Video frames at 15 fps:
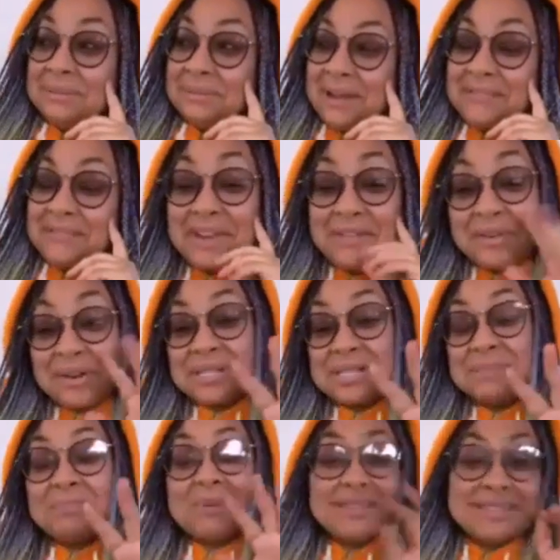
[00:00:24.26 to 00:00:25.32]
I've never
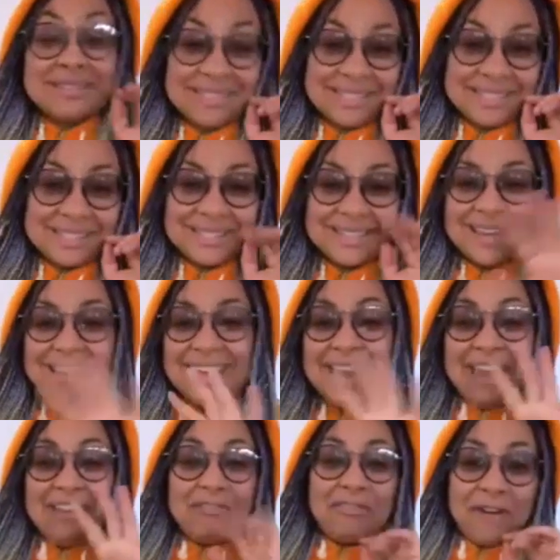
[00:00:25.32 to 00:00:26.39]
expressed this
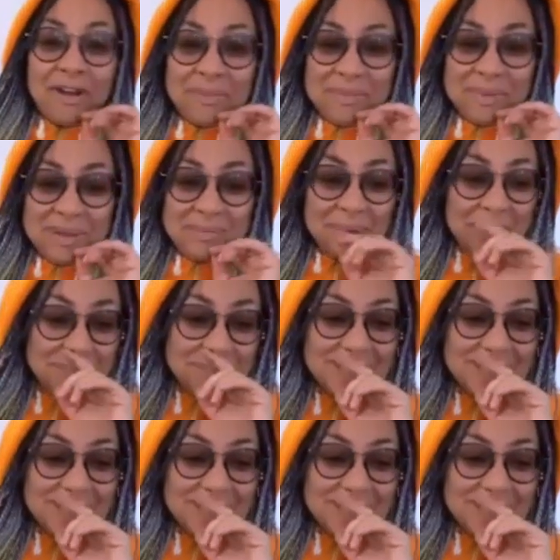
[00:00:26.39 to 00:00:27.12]
in front of people,